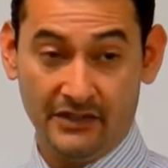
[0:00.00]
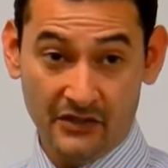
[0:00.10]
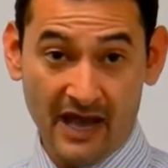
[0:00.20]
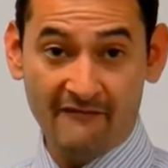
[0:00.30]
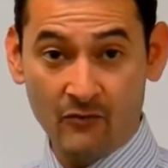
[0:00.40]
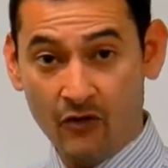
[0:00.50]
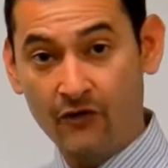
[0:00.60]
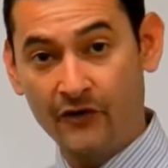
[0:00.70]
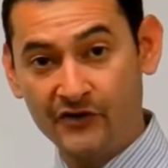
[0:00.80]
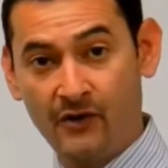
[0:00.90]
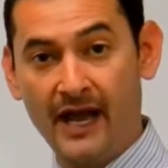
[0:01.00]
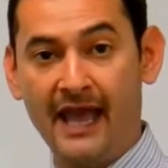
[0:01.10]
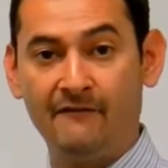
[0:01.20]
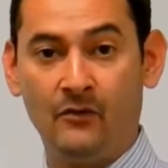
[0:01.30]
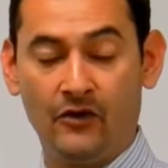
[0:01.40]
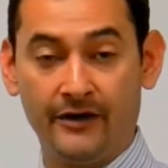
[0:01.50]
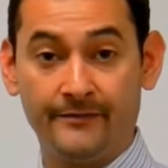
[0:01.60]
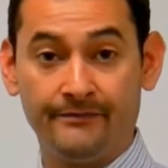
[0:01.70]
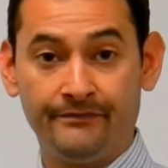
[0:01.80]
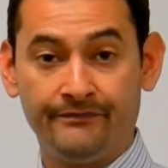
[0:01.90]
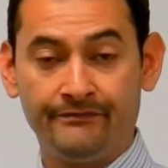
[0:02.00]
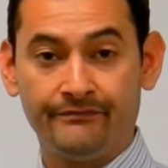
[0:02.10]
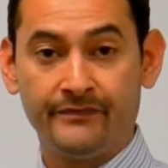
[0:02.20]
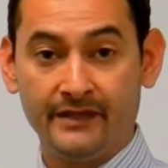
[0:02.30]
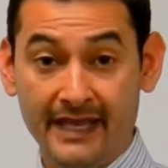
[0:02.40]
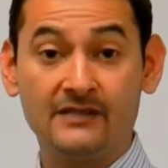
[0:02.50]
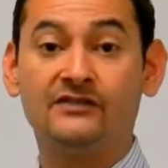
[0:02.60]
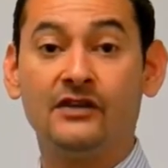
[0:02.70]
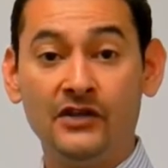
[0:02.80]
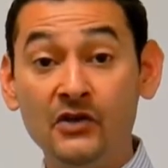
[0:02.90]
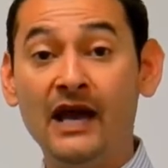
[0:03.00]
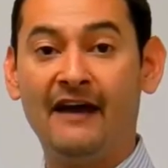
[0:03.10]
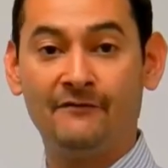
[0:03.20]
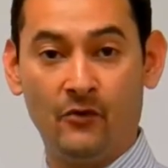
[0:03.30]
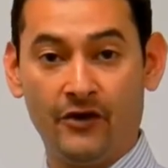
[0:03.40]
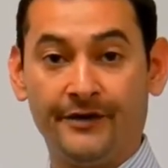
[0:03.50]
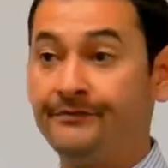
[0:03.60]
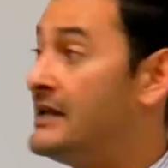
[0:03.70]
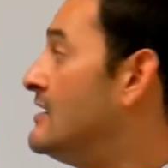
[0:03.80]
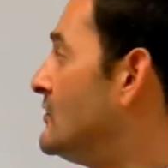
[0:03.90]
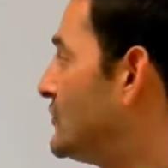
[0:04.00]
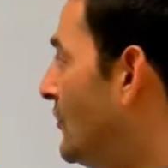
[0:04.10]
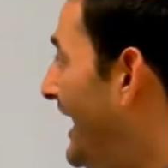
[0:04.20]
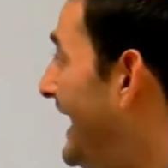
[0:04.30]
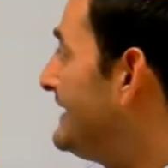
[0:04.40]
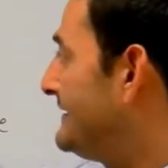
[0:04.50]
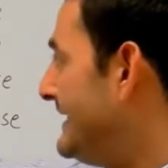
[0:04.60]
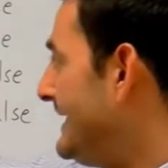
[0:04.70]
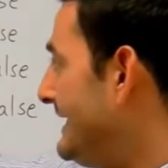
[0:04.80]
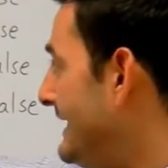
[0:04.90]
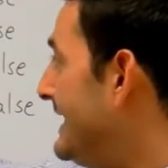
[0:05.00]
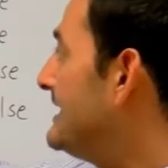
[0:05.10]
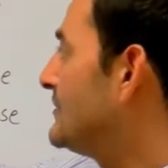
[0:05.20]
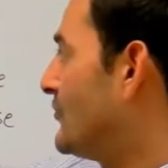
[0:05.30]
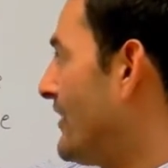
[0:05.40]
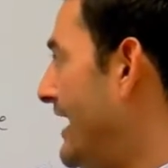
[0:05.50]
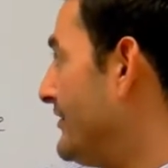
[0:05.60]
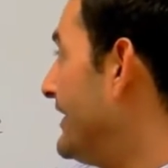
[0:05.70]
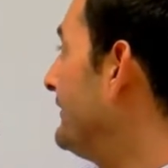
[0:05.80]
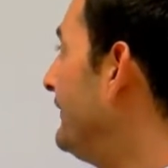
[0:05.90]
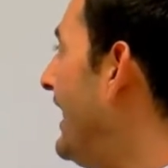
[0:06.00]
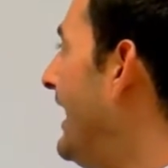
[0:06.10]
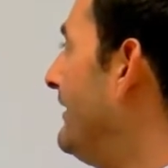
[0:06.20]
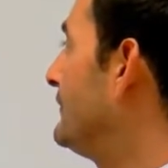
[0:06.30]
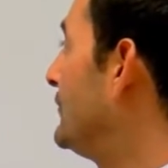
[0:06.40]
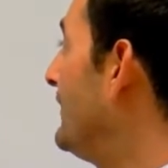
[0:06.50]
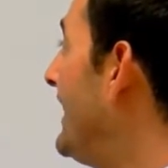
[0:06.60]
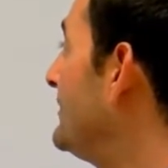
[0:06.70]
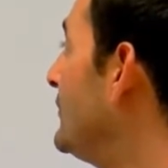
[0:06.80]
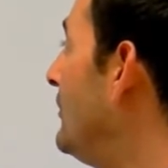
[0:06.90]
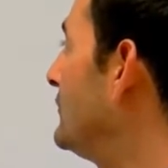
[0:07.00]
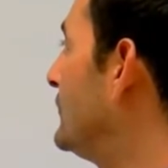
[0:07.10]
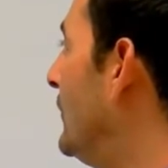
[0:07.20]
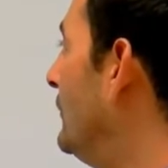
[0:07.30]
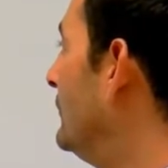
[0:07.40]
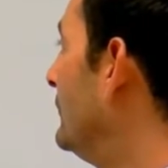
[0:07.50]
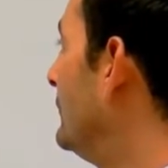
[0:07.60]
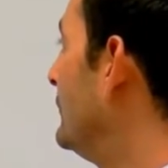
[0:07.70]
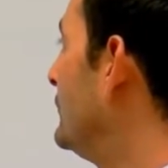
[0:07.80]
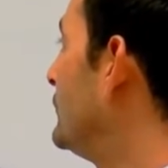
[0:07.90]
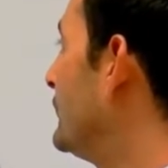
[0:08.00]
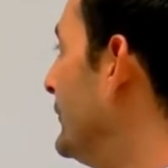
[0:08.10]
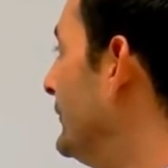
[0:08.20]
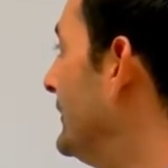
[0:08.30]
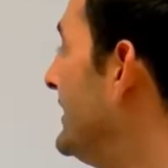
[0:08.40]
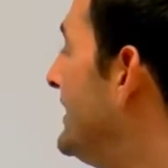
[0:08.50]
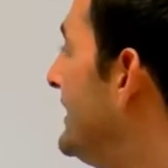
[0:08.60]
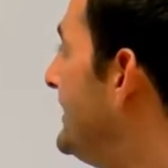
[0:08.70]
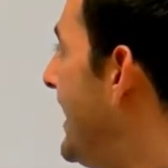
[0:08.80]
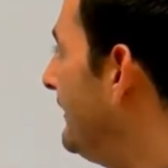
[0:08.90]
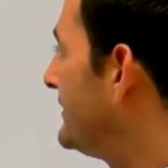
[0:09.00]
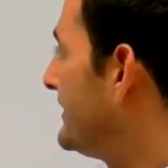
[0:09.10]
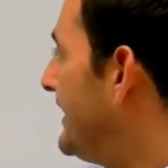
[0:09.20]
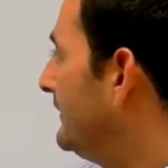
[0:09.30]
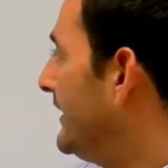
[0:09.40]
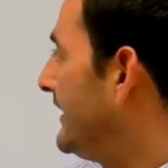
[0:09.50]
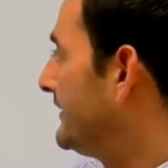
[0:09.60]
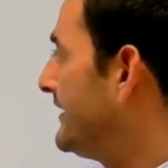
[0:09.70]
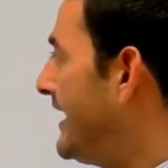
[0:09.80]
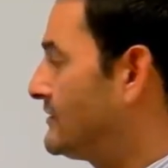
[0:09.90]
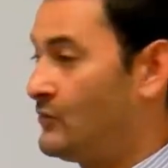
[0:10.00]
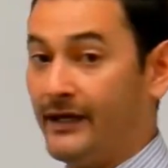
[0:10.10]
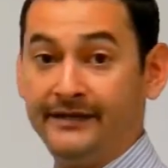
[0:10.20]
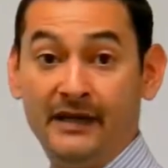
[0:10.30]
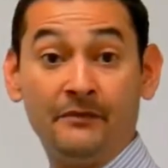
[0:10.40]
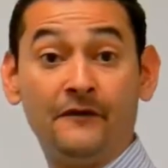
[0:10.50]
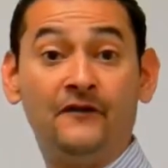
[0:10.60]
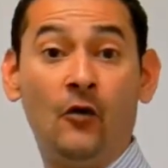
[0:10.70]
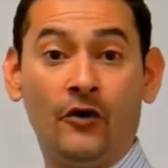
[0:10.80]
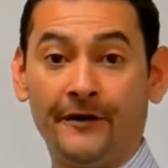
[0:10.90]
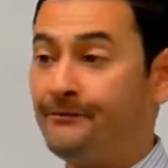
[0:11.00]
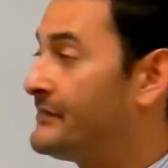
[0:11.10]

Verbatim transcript: Do you have more, or do I have more? Yes, you have more. So 18 is greater than 5. So that is also true. Now let's take a look at the next one, number 4.